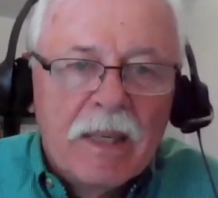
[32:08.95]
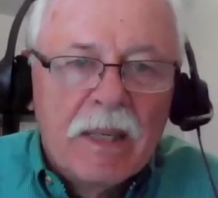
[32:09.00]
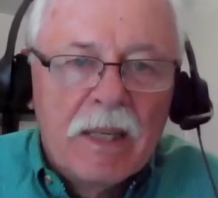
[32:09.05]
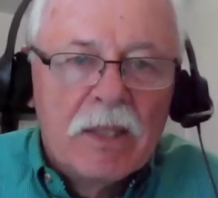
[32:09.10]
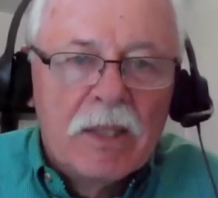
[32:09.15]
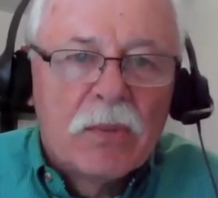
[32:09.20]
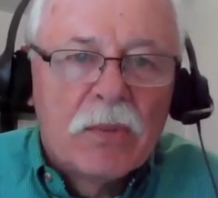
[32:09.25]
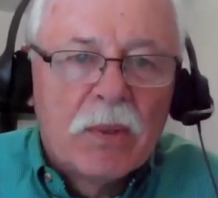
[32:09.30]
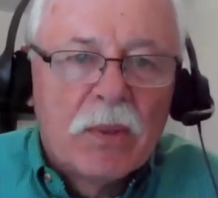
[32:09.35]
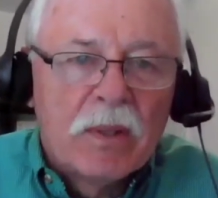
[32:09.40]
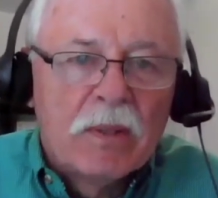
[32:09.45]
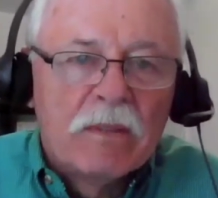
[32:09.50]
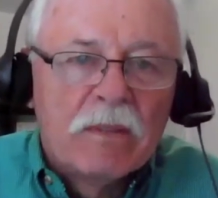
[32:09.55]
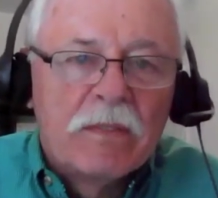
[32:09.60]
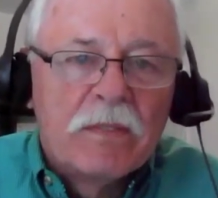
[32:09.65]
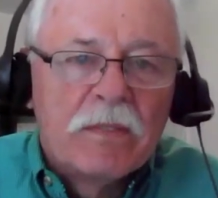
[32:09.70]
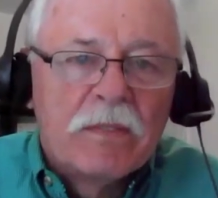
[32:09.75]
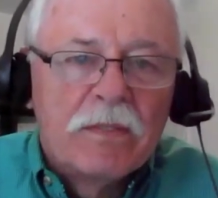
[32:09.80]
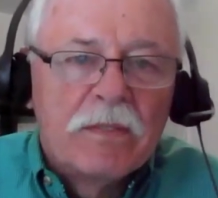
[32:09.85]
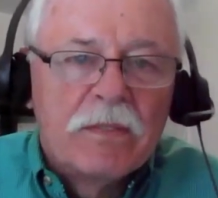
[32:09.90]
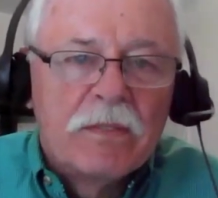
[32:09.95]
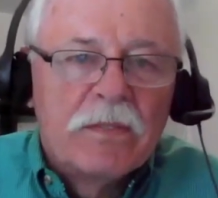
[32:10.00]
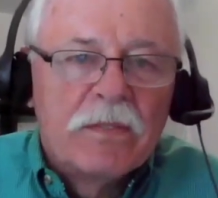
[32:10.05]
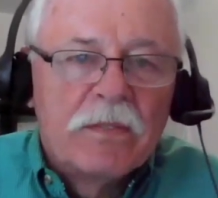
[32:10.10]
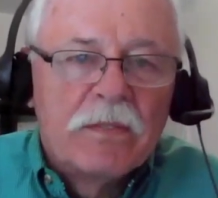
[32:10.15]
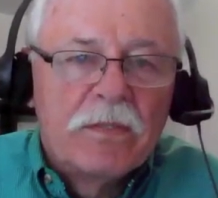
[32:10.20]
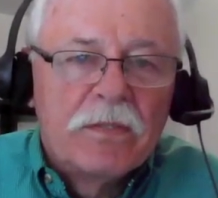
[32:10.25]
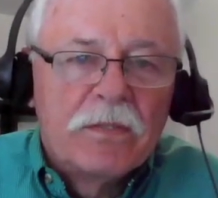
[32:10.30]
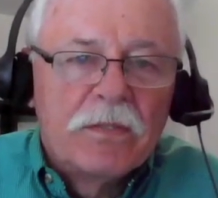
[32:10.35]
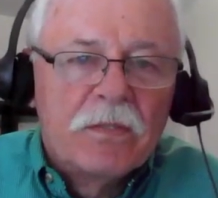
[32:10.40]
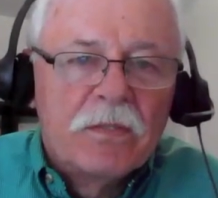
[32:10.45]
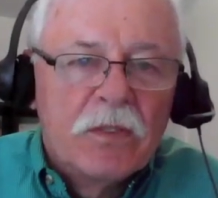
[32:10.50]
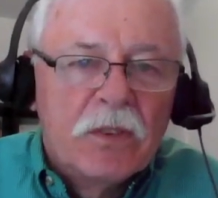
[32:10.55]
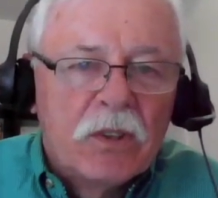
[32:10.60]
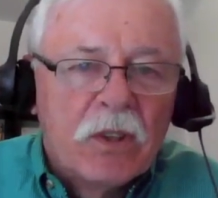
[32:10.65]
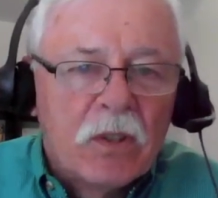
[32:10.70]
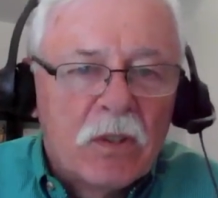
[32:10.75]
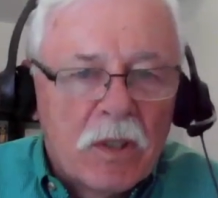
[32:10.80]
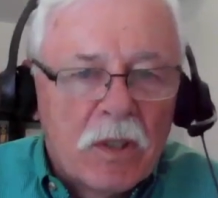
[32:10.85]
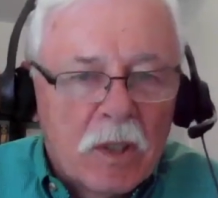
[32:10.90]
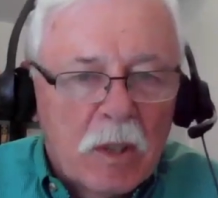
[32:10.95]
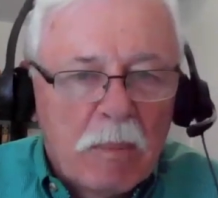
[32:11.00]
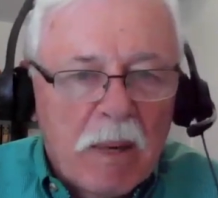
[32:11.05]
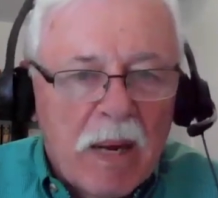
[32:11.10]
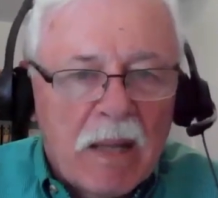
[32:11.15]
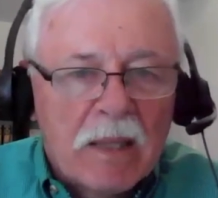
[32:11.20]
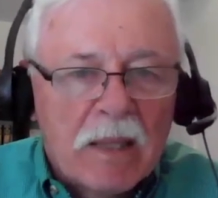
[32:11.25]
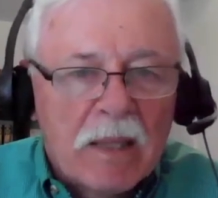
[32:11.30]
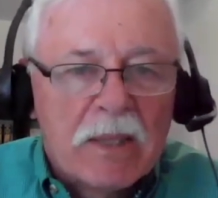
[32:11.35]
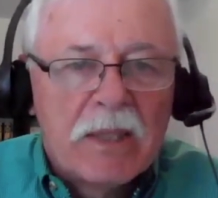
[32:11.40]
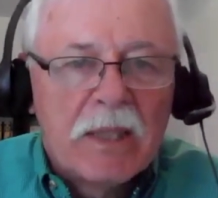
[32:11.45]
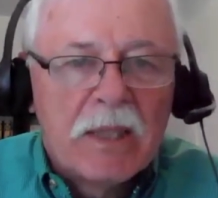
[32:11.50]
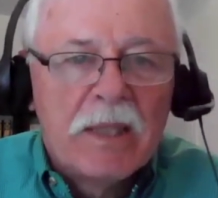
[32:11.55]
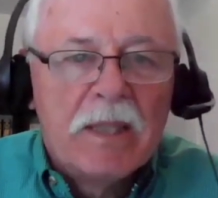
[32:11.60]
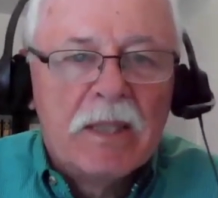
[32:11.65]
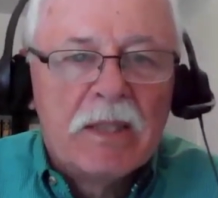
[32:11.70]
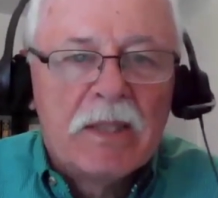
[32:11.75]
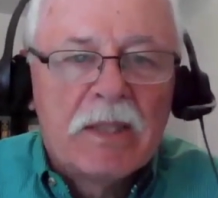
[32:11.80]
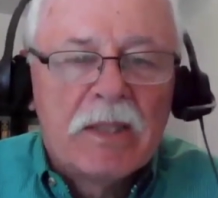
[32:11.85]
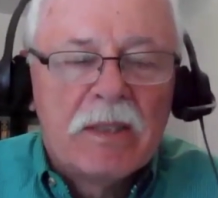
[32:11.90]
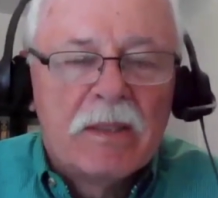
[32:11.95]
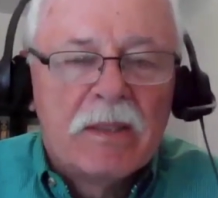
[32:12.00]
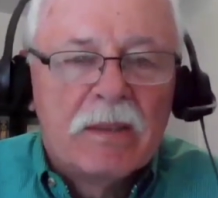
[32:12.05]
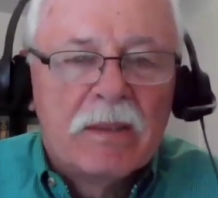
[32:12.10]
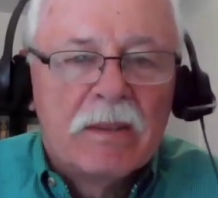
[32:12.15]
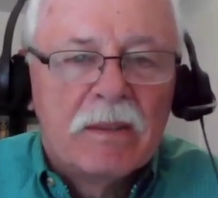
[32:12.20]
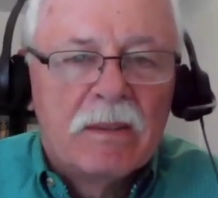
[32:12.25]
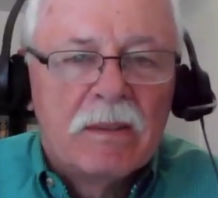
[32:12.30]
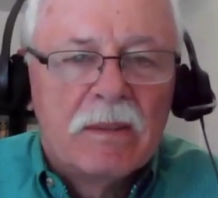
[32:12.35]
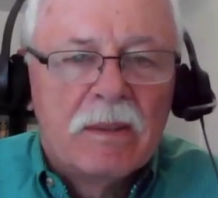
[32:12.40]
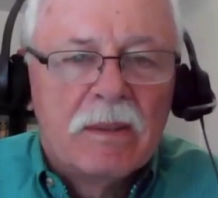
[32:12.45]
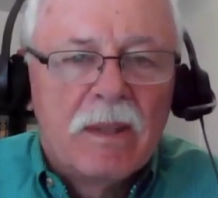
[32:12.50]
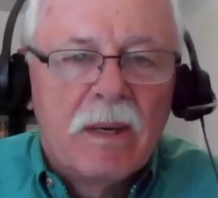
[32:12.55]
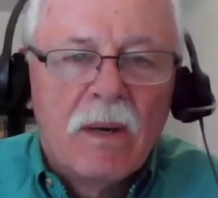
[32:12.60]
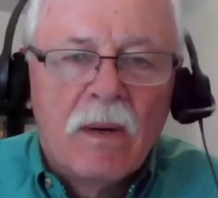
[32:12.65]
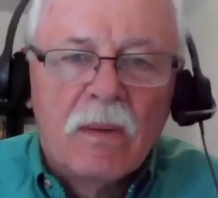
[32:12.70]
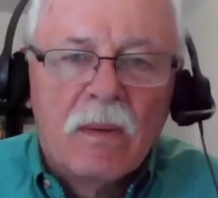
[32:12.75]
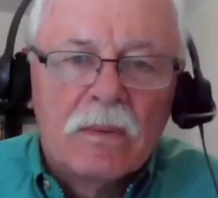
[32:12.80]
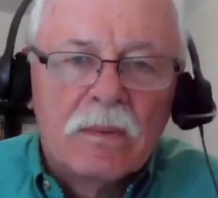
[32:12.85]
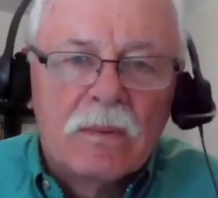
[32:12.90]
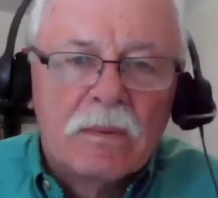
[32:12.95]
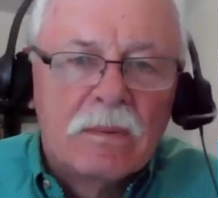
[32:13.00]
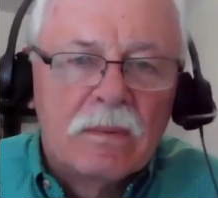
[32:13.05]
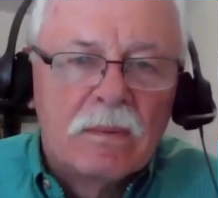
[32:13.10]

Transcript: Israel so that the Palestinians, no,